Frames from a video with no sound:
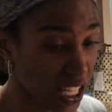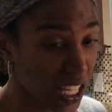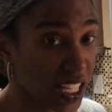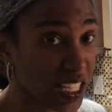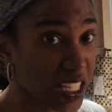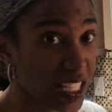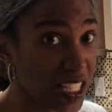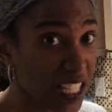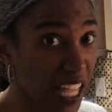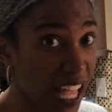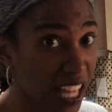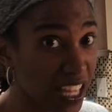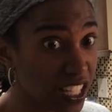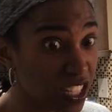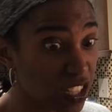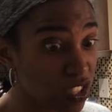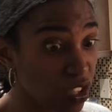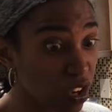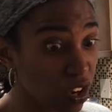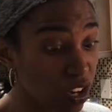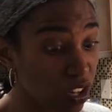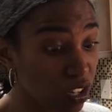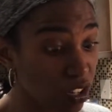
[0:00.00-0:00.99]
And salads
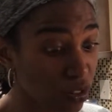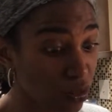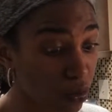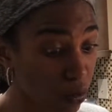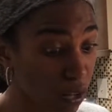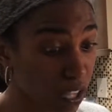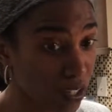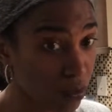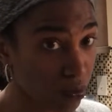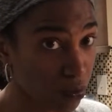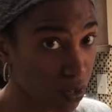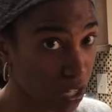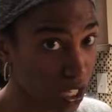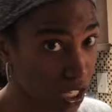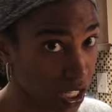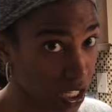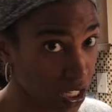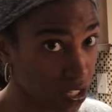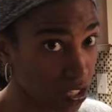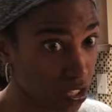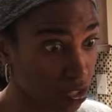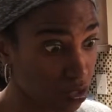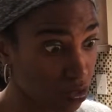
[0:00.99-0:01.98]
are a great
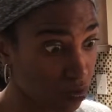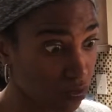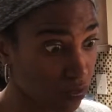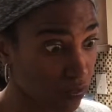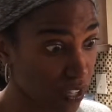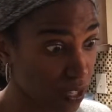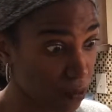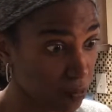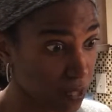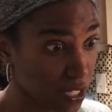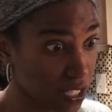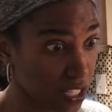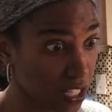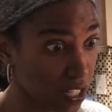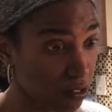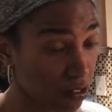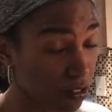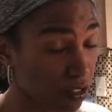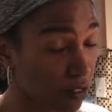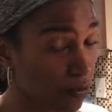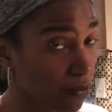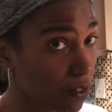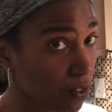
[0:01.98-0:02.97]
way to do family
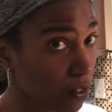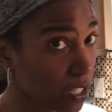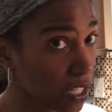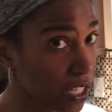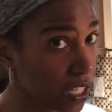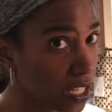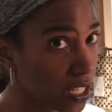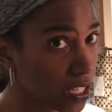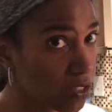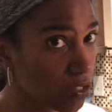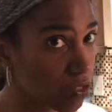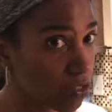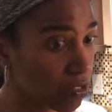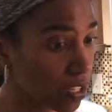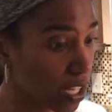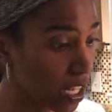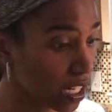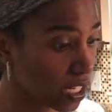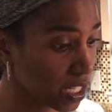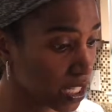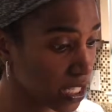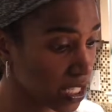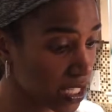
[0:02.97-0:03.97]
dinner. If your kids are
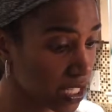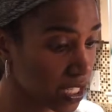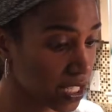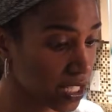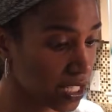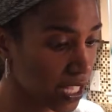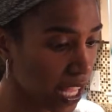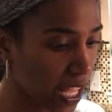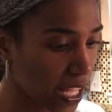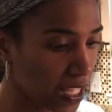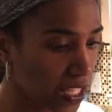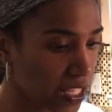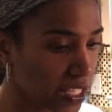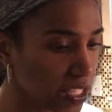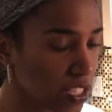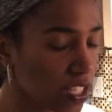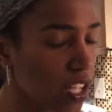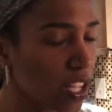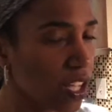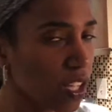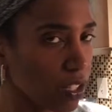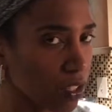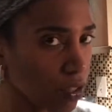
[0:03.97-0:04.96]
not into salads,
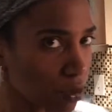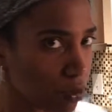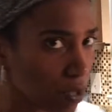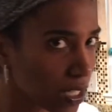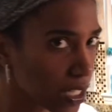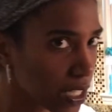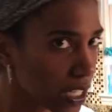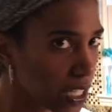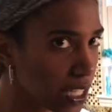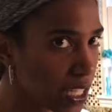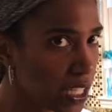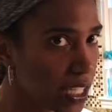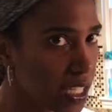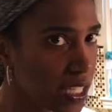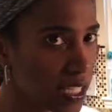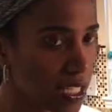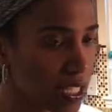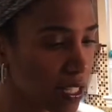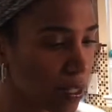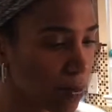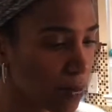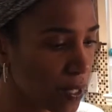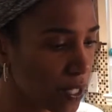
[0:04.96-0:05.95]
you can
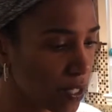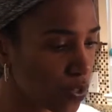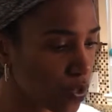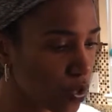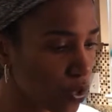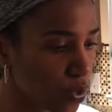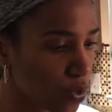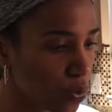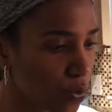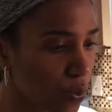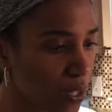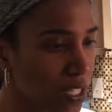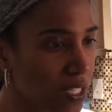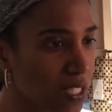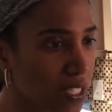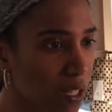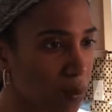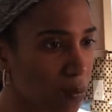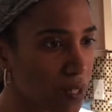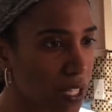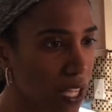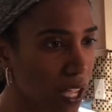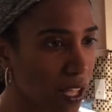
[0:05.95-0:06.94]
ease them into, and
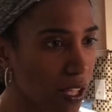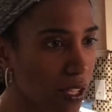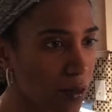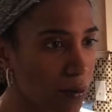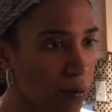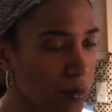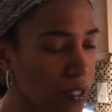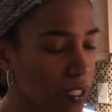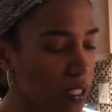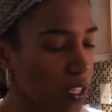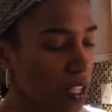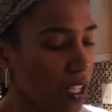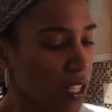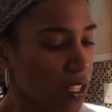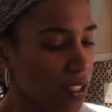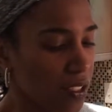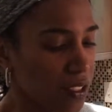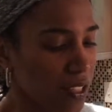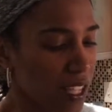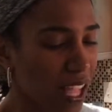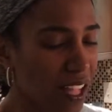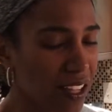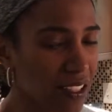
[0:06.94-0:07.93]
sometimes
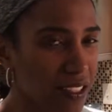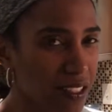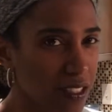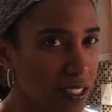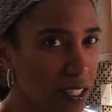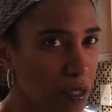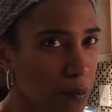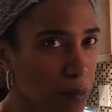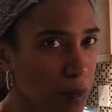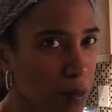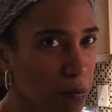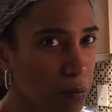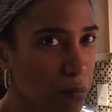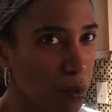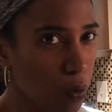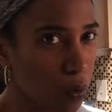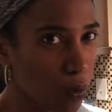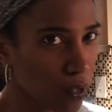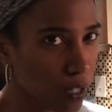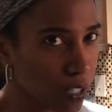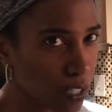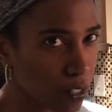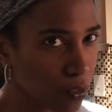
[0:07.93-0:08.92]
salads can be
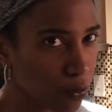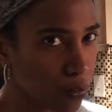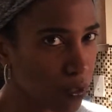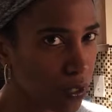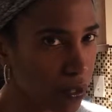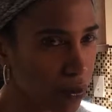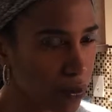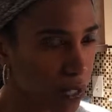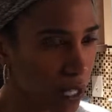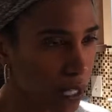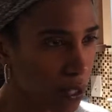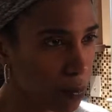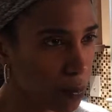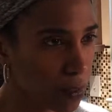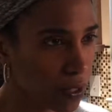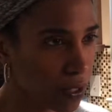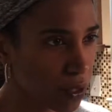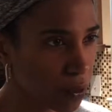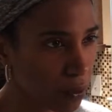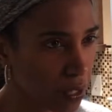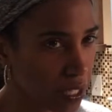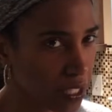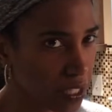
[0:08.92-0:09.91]
boring if we don't know how to put
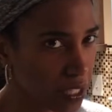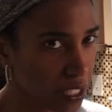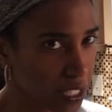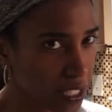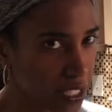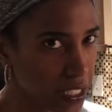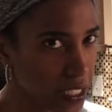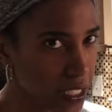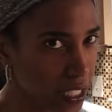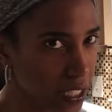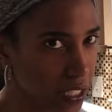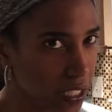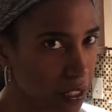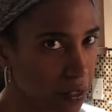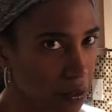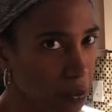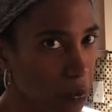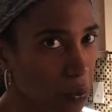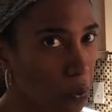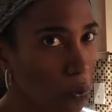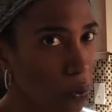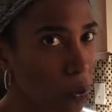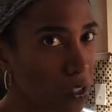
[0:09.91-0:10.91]
the right things in
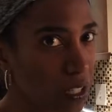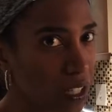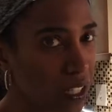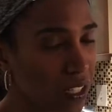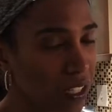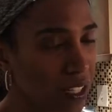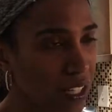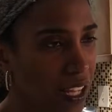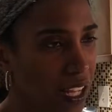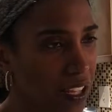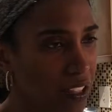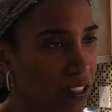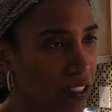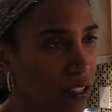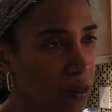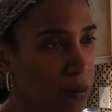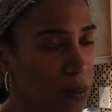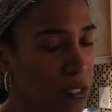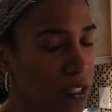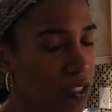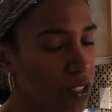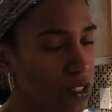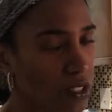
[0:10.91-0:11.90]
there, or they can actually
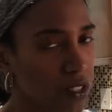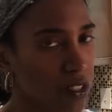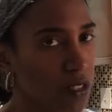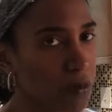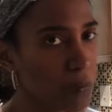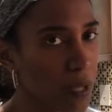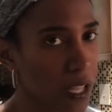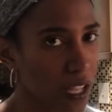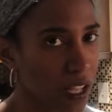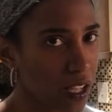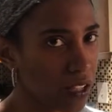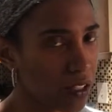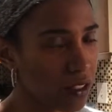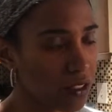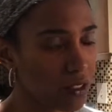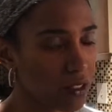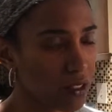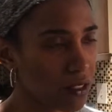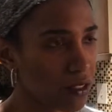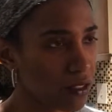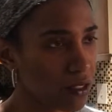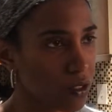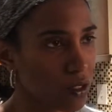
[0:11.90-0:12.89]
be just as bad
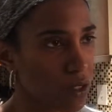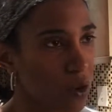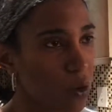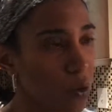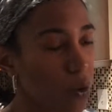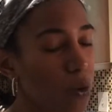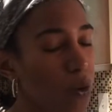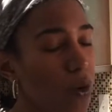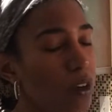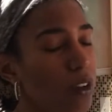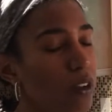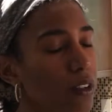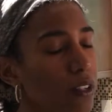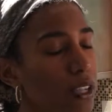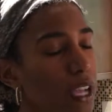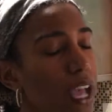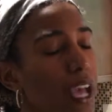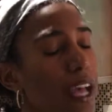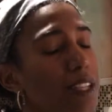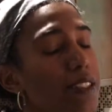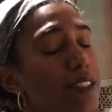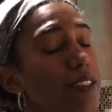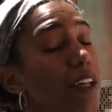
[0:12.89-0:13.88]
as, or
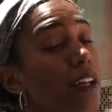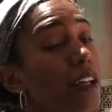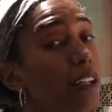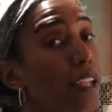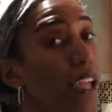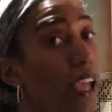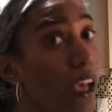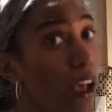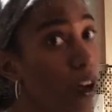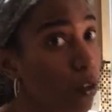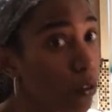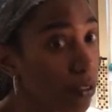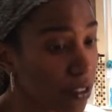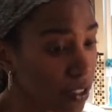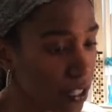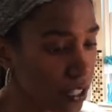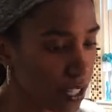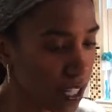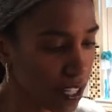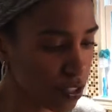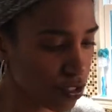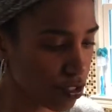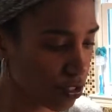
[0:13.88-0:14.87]
as
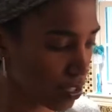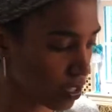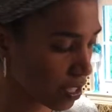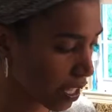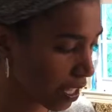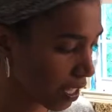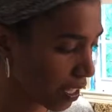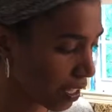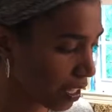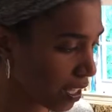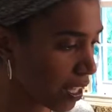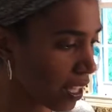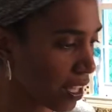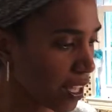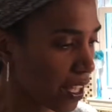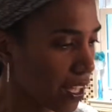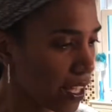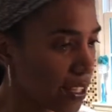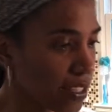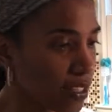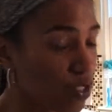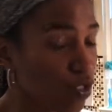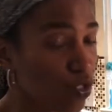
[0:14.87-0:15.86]
unhealthy, I should say,
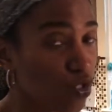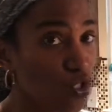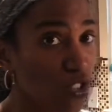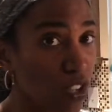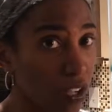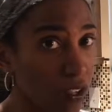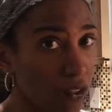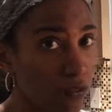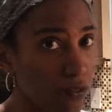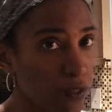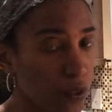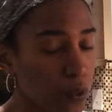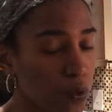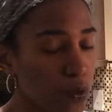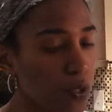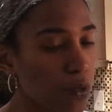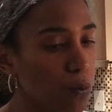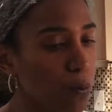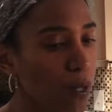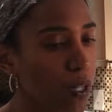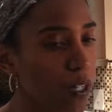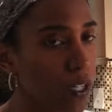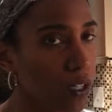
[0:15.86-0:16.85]
as junk food,
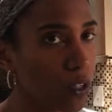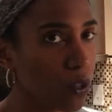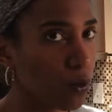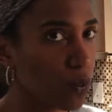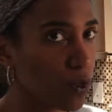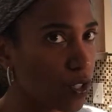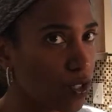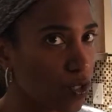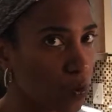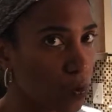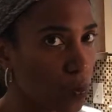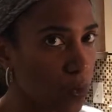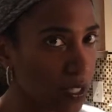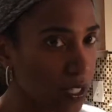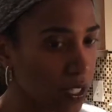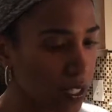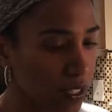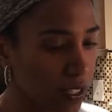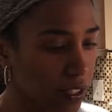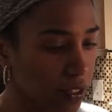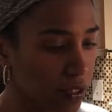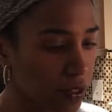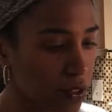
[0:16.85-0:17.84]
depending on what you put
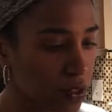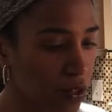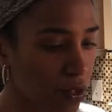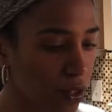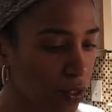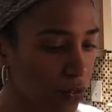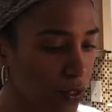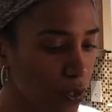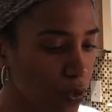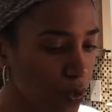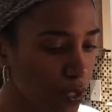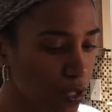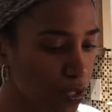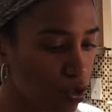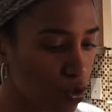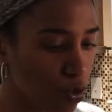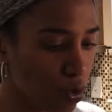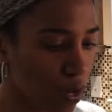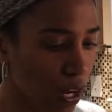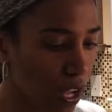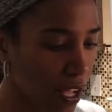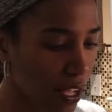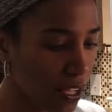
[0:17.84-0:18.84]
in there. So if you can
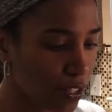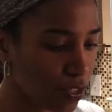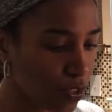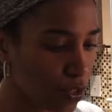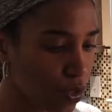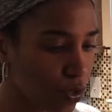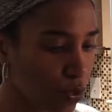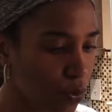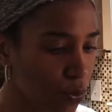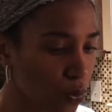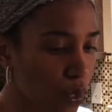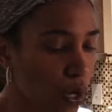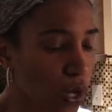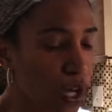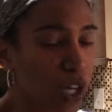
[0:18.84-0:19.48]
try to